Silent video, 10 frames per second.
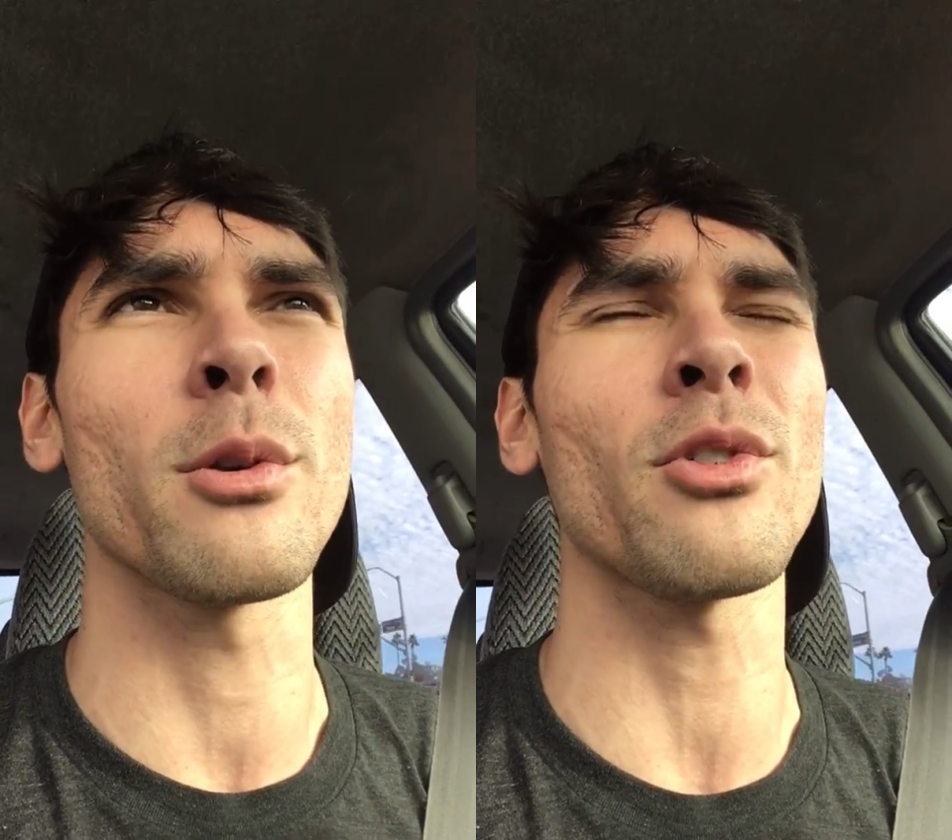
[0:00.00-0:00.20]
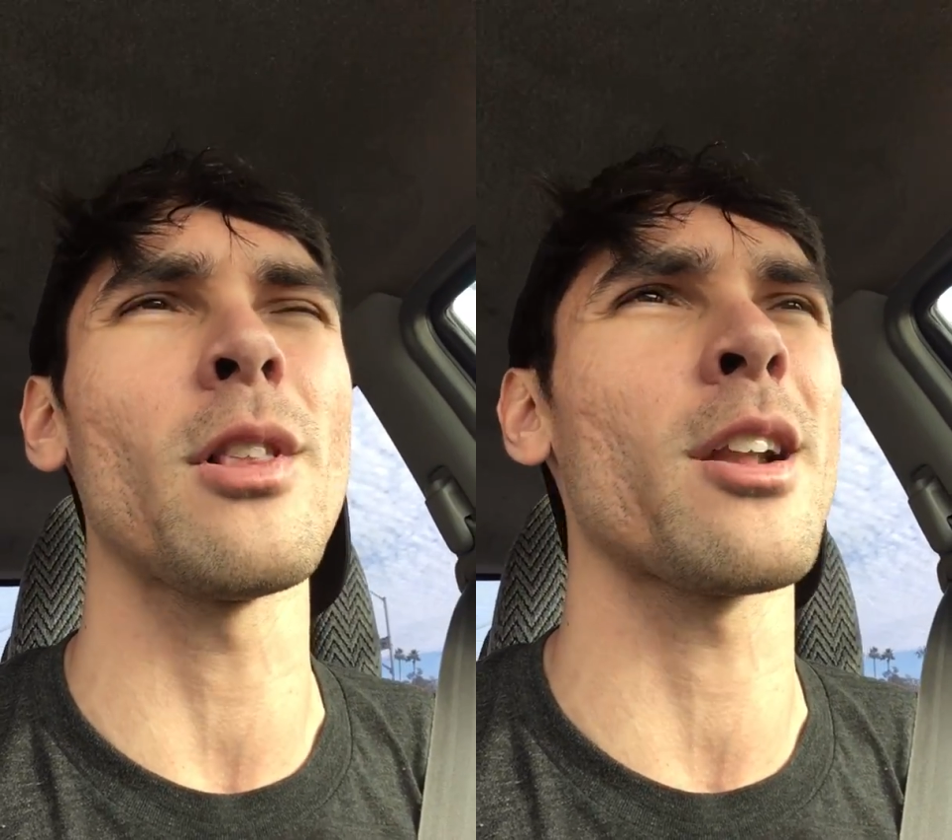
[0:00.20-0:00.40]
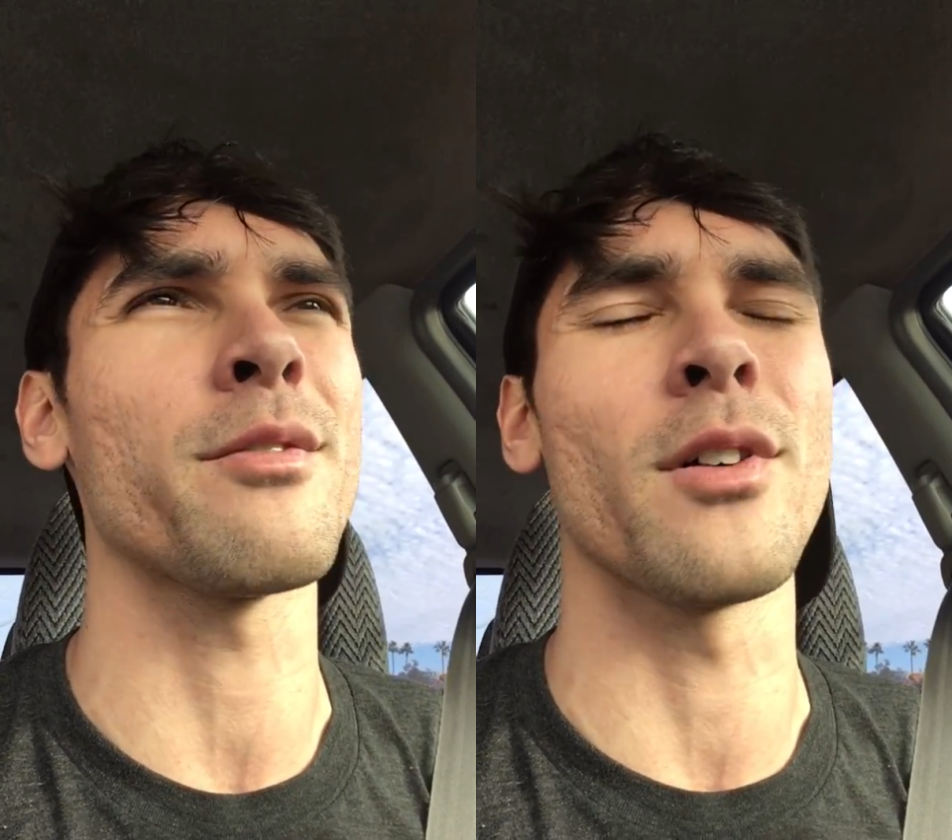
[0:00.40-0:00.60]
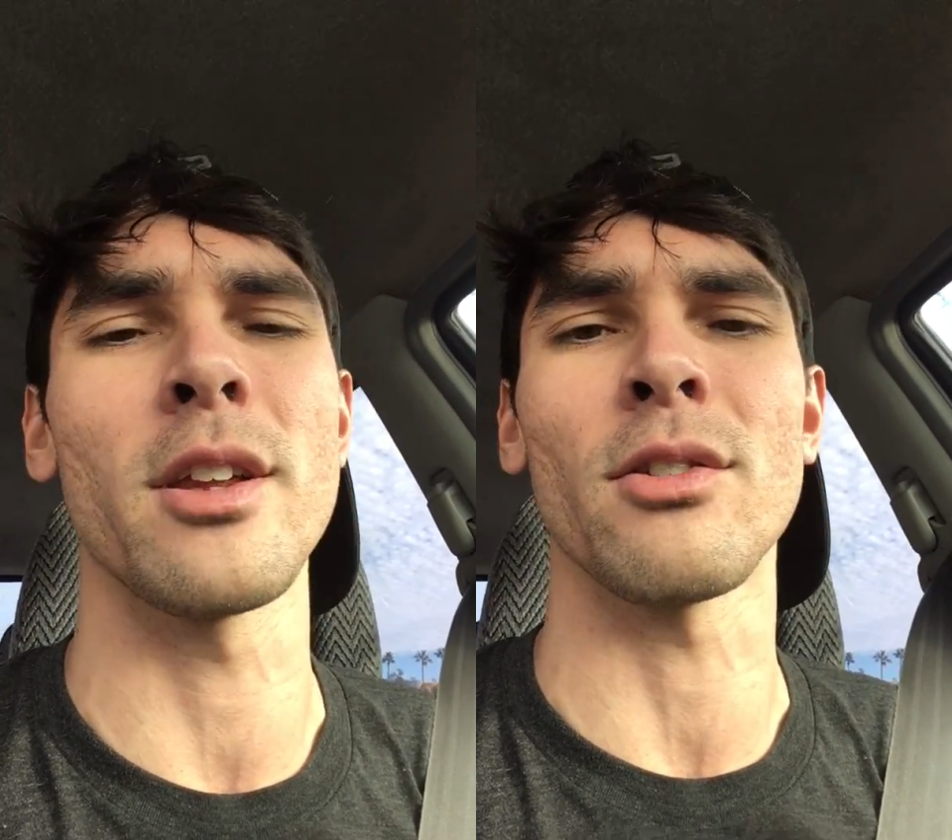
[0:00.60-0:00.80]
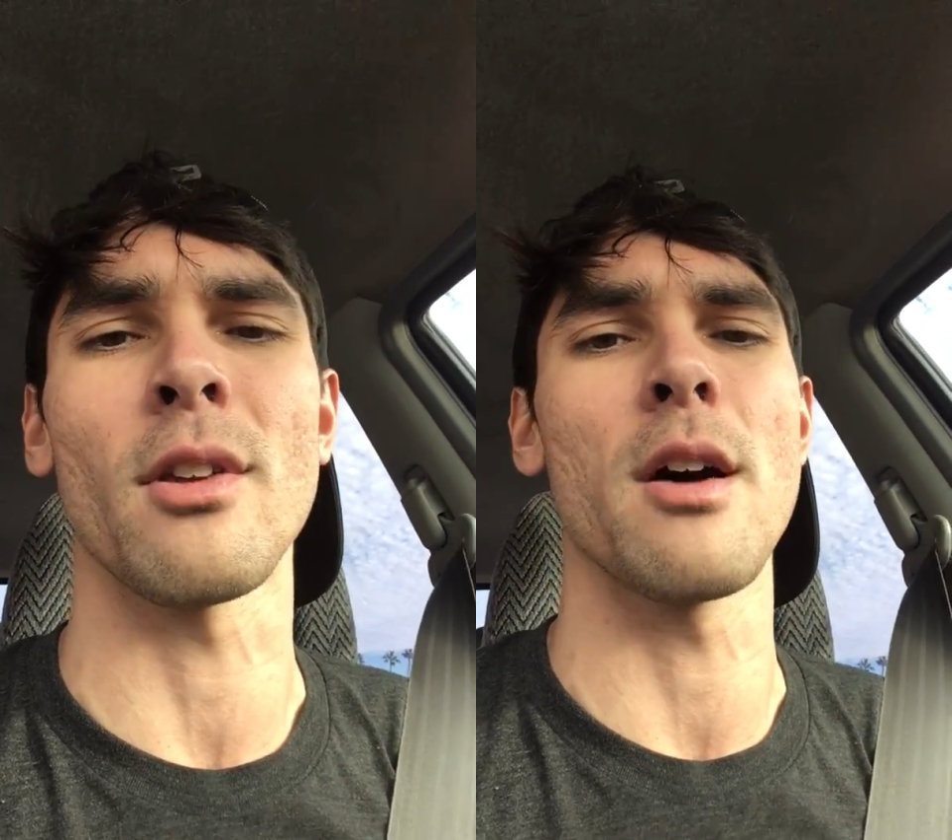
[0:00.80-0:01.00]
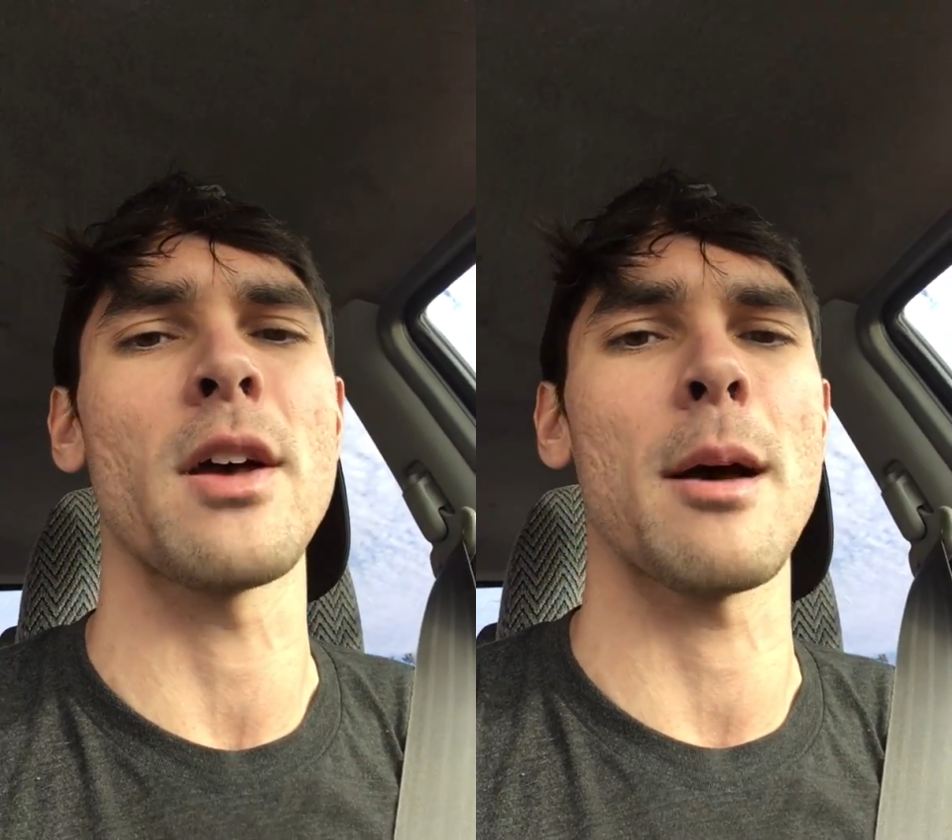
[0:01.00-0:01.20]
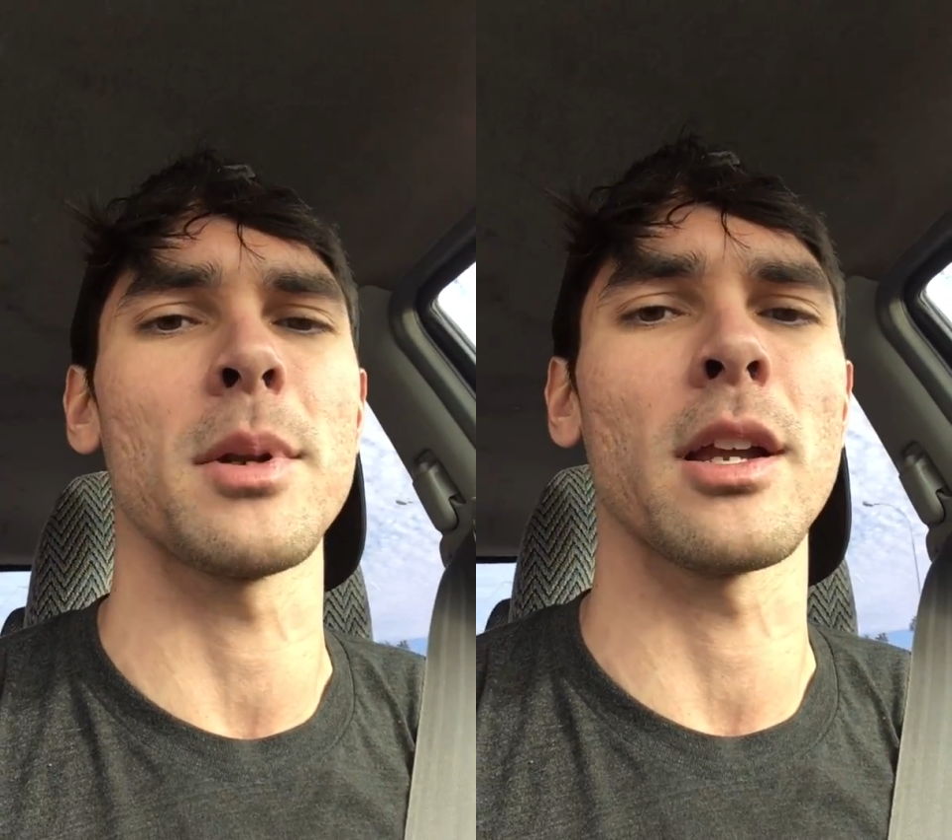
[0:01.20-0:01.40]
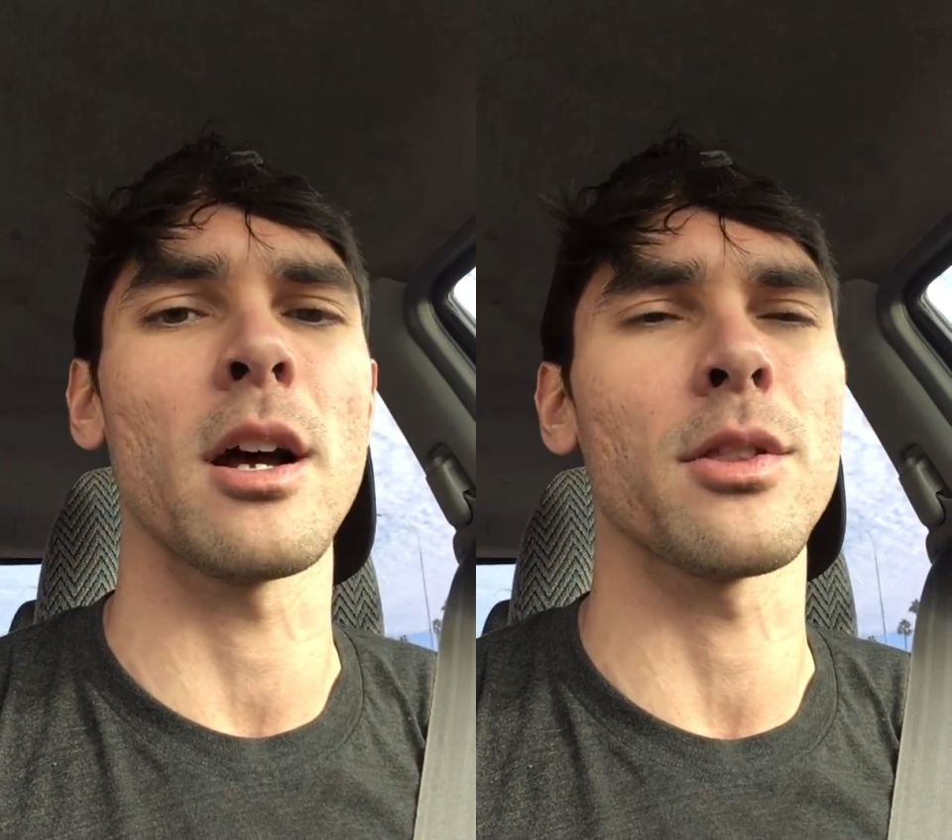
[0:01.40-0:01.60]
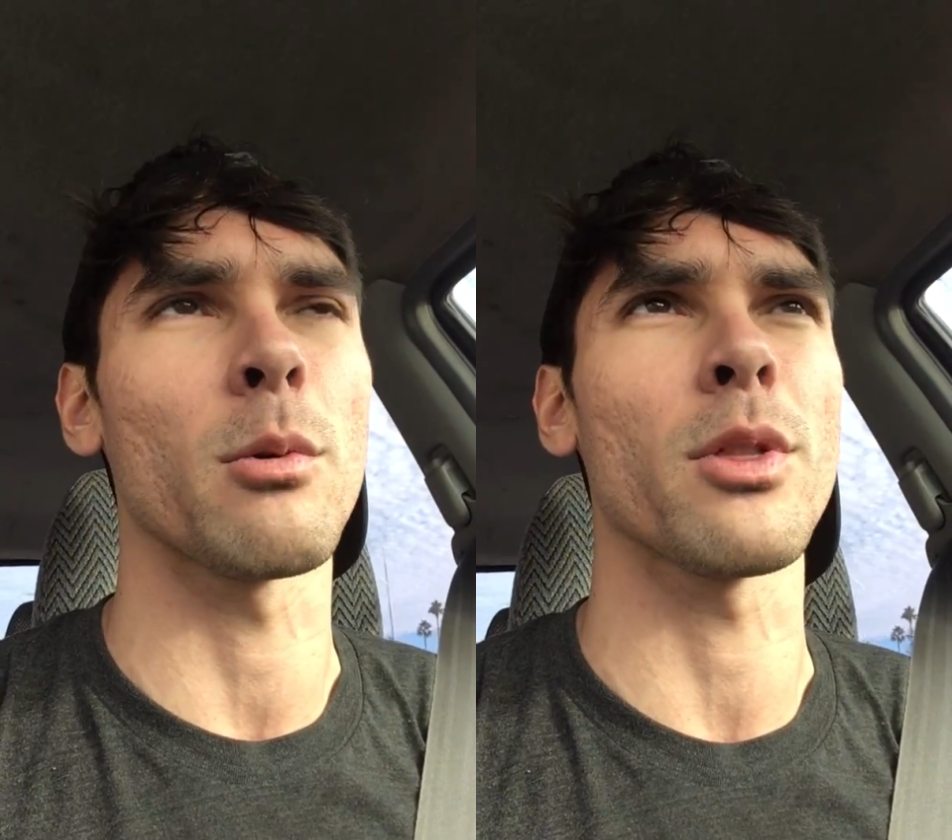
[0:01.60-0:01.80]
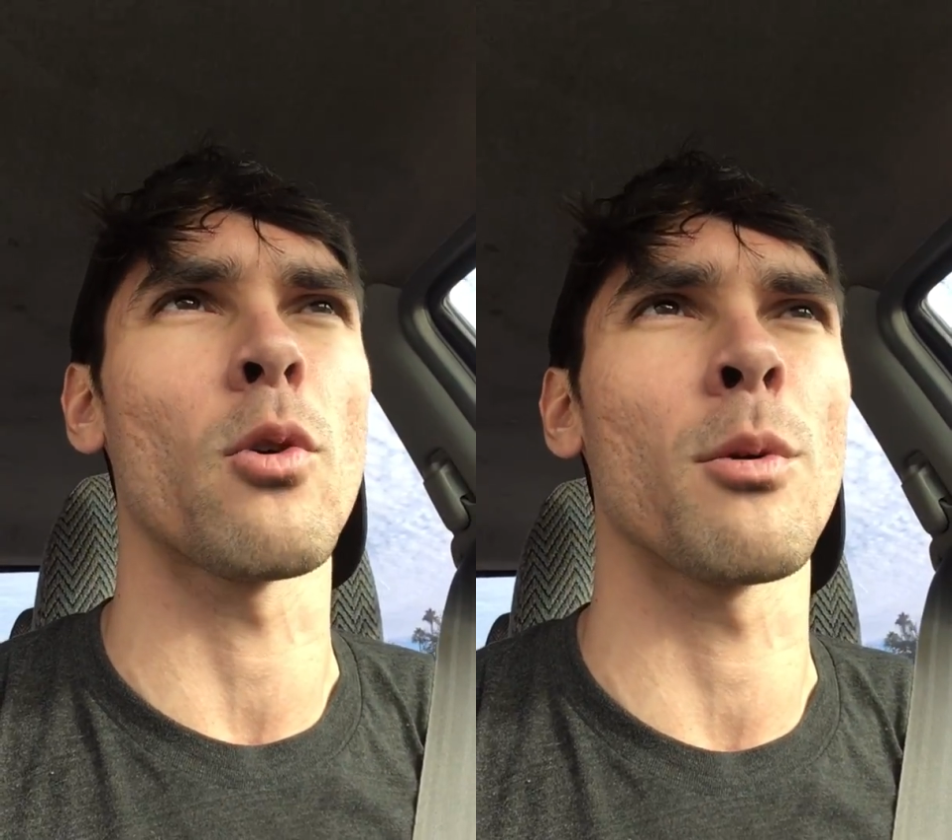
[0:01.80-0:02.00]
There's a lot of funny stuff happening out
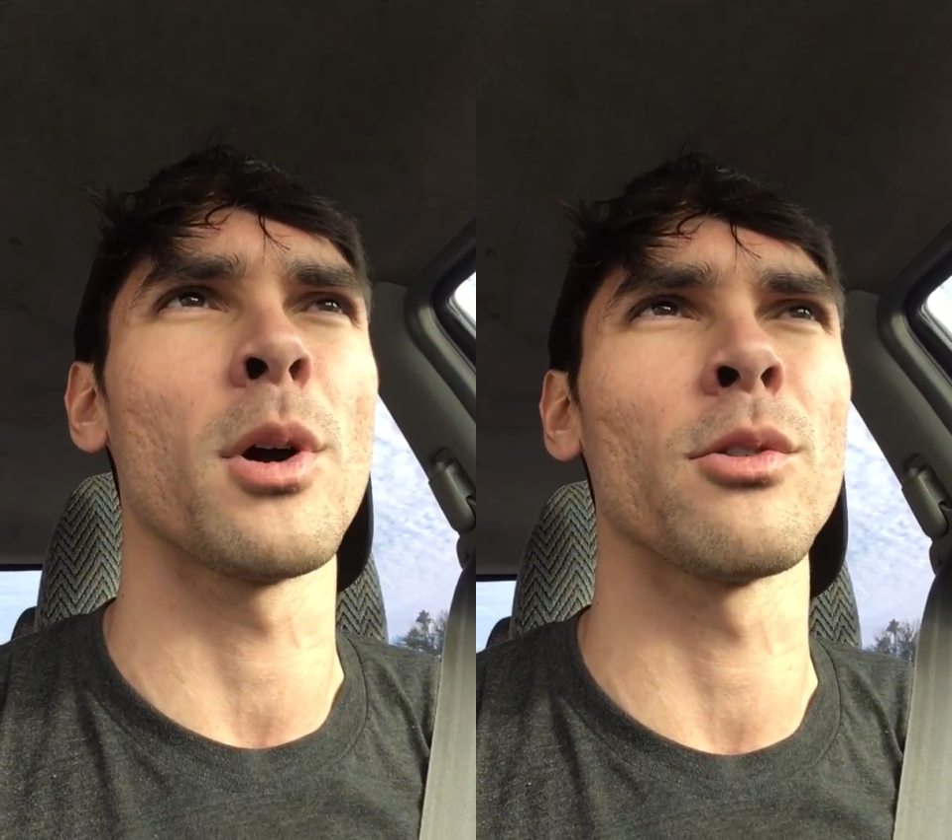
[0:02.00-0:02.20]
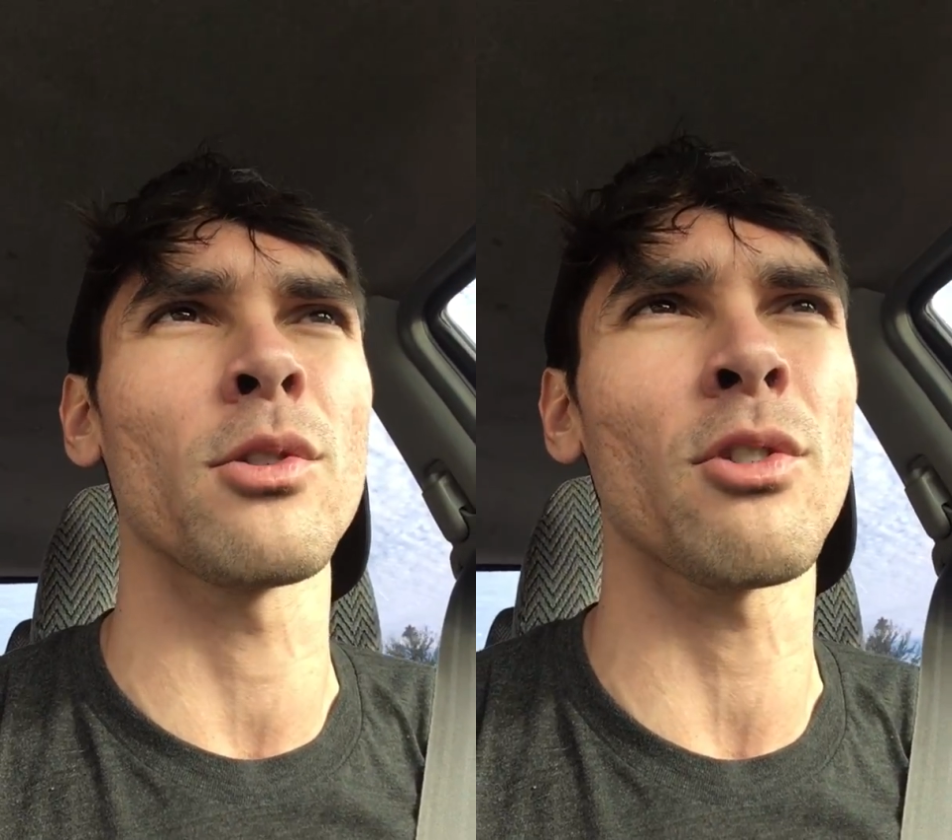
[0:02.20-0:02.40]
there with hormones.